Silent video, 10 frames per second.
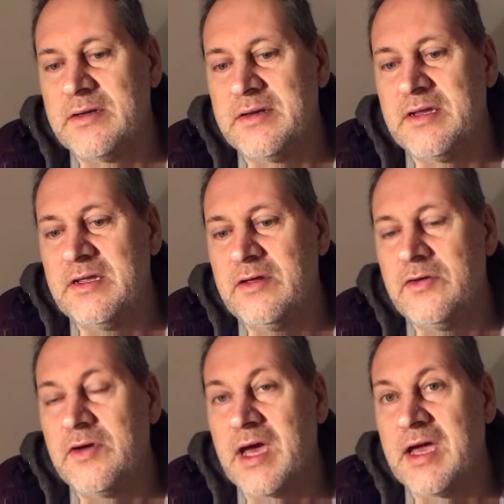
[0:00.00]

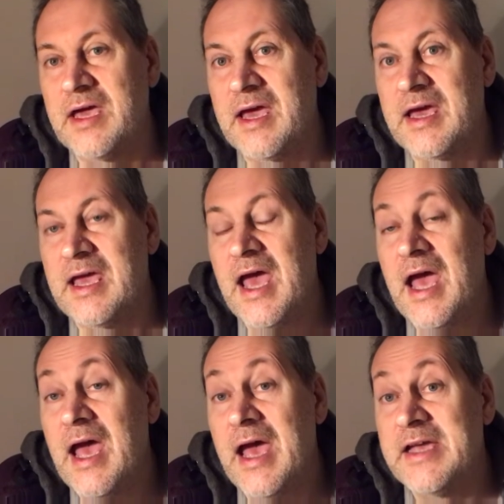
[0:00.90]

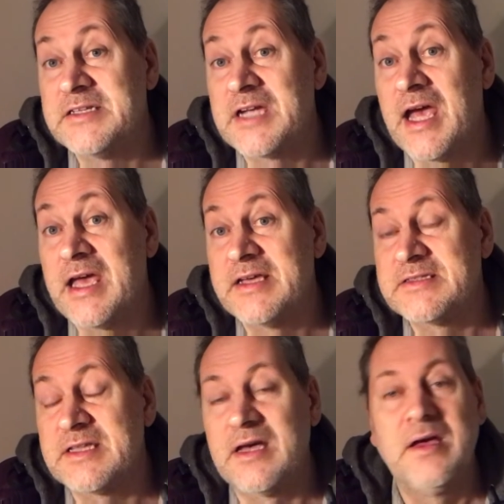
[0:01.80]
D-U-K-K-H-A is
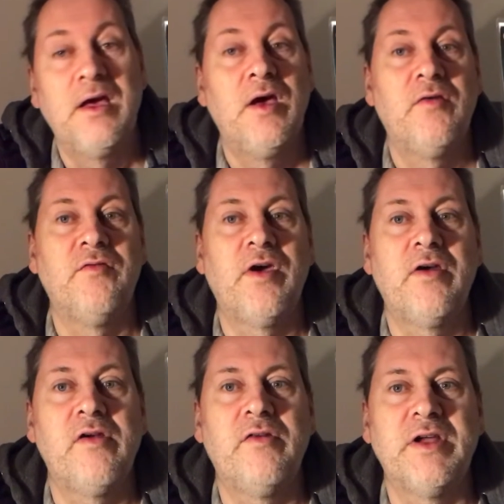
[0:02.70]
the
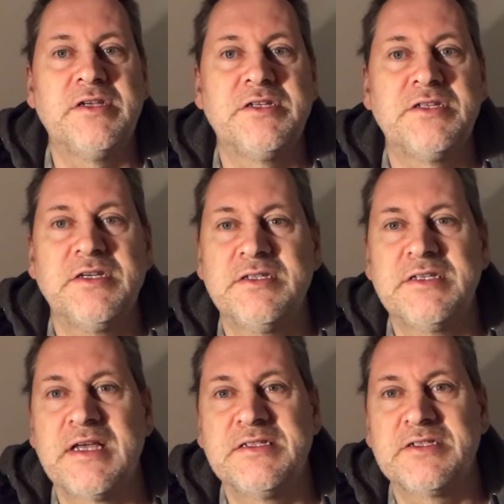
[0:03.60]
very rich
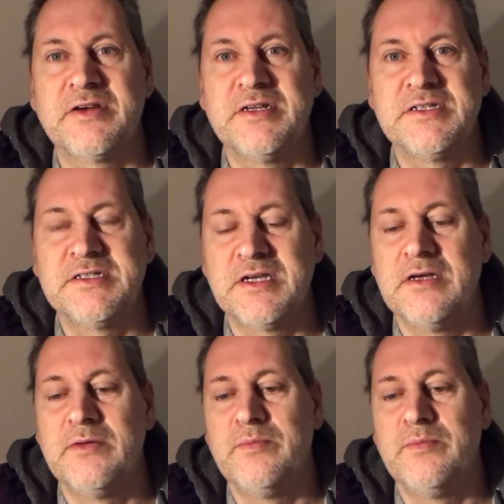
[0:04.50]
Sanskrit term.